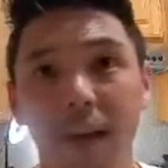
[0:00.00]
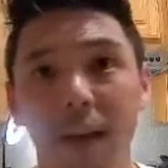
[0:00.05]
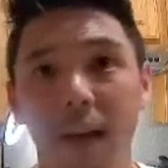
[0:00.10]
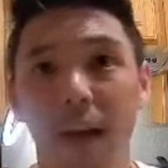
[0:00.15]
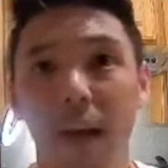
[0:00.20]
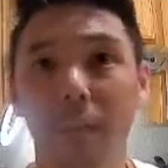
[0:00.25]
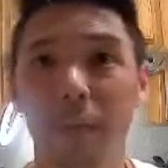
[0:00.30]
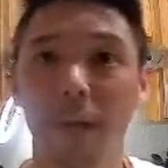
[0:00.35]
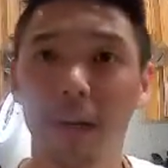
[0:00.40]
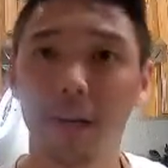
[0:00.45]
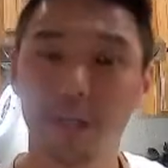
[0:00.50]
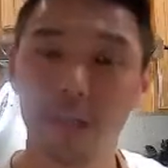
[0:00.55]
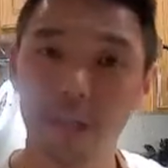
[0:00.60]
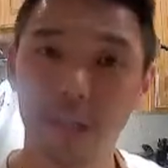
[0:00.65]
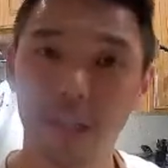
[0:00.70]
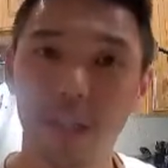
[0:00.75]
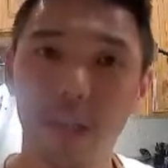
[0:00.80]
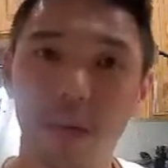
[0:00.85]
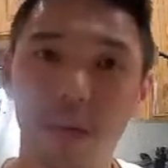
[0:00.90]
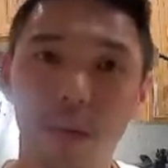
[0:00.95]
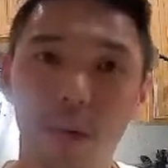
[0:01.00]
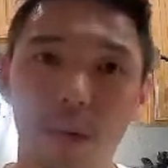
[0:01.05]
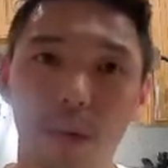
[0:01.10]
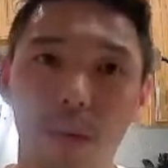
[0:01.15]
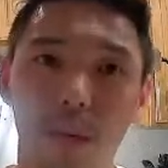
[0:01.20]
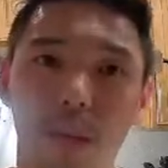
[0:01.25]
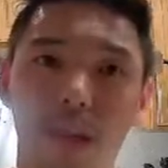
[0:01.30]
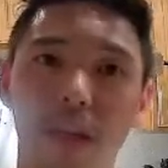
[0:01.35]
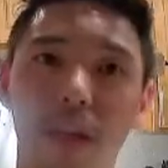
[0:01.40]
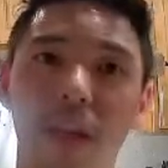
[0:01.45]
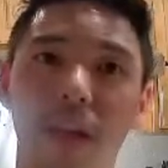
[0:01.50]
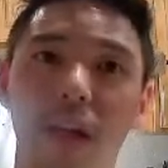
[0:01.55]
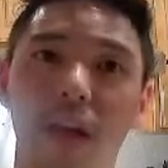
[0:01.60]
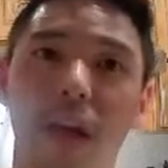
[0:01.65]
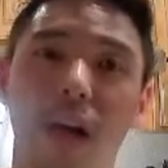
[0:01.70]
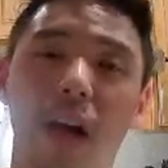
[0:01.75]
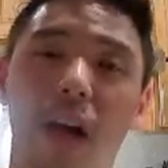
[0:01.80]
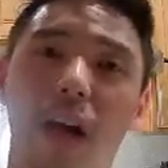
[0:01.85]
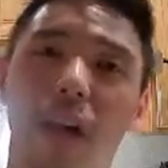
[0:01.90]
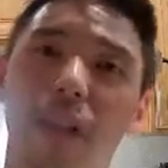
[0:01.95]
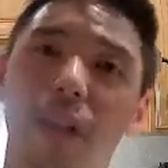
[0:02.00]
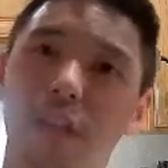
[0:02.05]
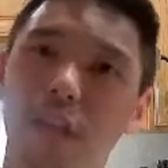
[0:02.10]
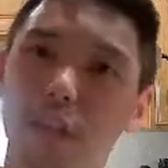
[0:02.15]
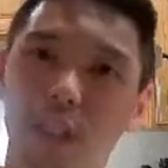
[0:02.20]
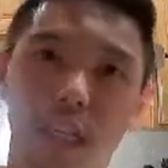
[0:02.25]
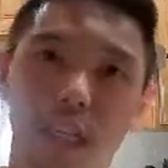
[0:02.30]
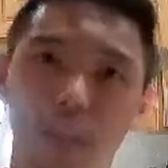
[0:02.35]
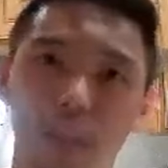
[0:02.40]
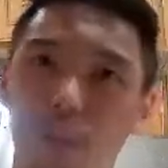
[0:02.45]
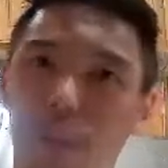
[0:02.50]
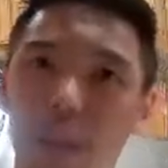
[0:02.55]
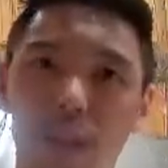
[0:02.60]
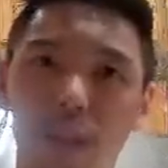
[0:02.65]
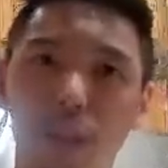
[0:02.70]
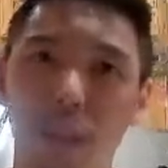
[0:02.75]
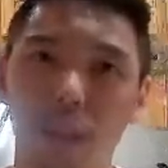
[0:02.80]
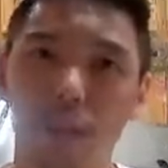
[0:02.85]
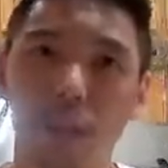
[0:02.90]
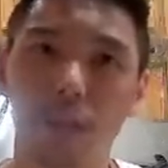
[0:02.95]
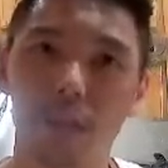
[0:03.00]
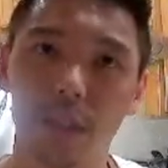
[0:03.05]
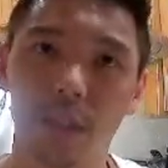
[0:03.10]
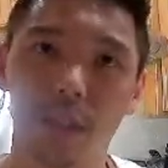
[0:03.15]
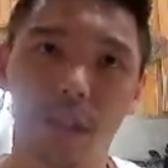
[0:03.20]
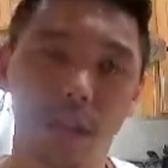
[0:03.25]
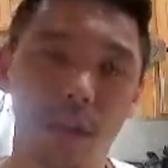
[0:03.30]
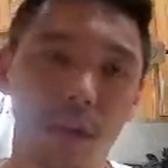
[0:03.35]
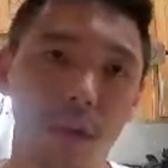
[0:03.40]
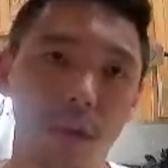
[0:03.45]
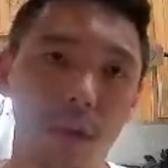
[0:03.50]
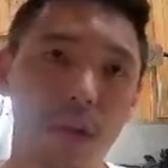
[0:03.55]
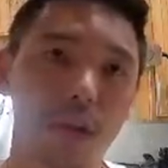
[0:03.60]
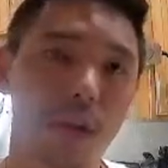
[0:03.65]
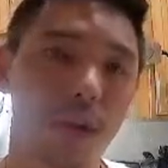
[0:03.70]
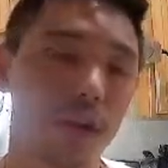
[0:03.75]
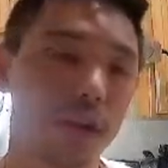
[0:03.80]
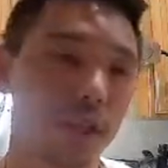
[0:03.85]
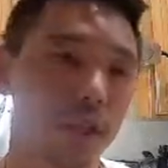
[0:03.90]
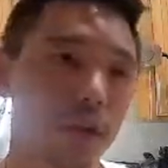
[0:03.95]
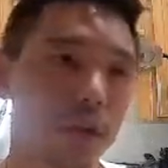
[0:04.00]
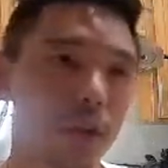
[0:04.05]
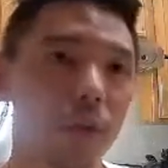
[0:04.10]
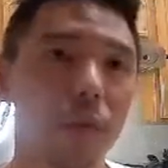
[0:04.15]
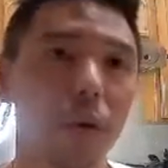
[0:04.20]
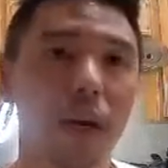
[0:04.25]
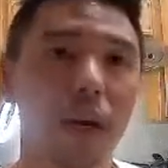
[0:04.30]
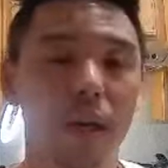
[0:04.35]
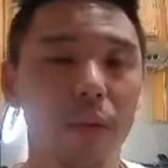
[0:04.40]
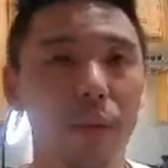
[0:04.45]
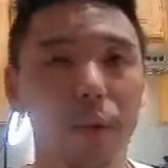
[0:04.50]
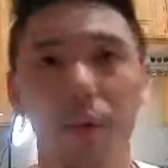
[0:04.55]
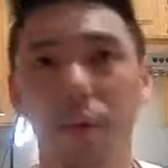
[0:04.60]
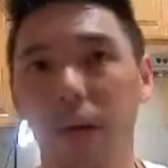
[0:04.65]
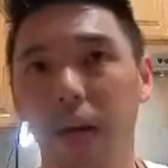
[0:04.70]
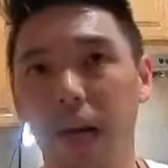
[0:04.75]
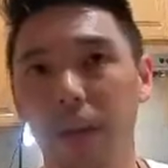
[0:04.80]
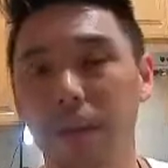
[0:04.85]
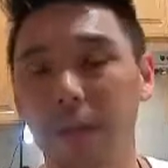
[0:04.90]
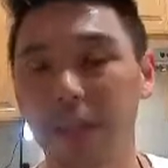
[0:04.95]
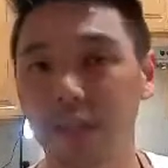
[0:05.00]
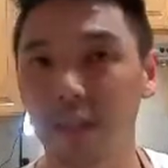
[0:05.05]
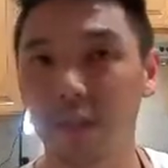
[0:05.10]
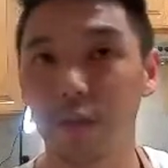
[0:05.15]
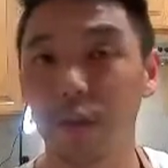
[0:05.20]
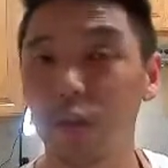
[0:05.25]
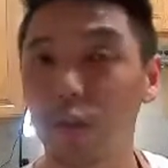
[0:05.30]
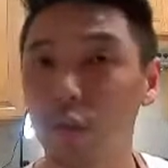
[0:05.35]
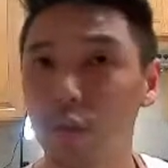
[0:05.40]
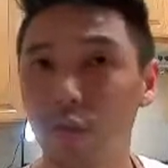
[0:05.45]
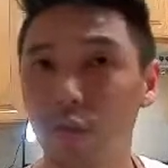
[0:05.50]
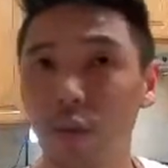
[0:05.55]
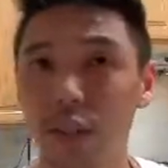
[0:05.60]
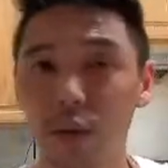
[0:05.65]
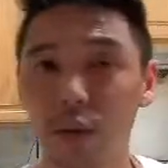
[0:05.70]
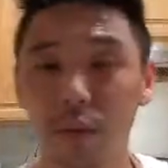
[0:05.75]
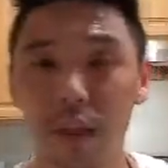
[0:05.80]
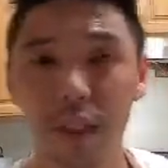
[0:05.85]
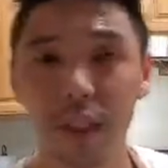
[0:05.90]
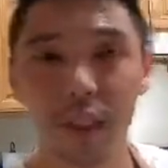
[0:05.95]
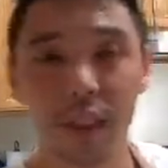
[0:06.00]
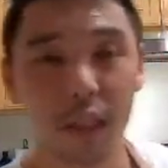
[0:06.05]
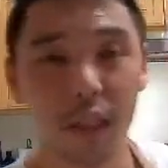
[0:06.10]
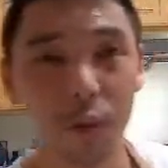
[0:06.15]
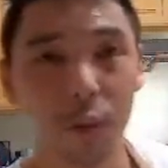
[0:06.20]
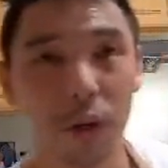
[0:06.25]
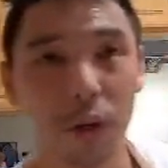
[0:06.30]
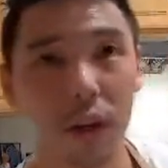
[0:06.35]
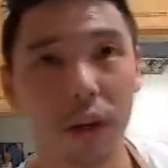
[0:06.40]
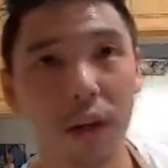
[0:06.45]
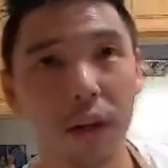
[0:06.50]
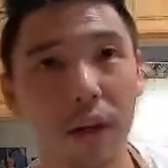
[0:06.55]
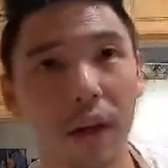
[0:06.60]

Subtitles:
But if you're trying to cook with it, that's way too much moisture that goes into a wok. And what will happen is if you use fresh rice in a wok,